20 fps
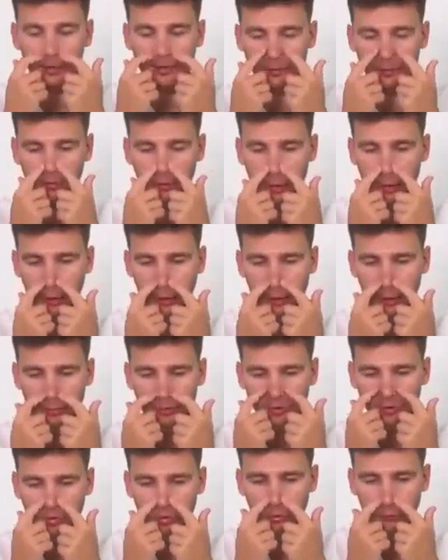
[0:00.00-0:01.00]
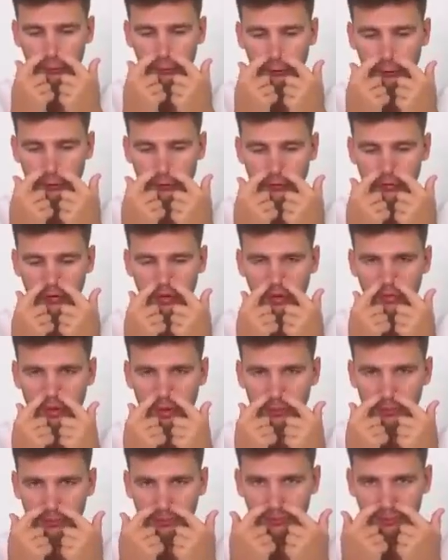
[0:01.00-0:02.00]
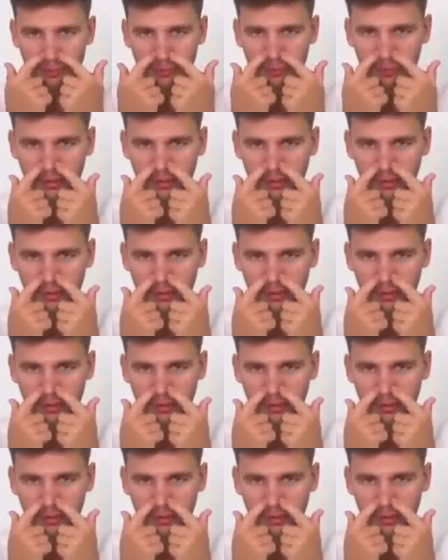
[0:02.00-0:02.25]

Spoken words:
You can also do a light vibration.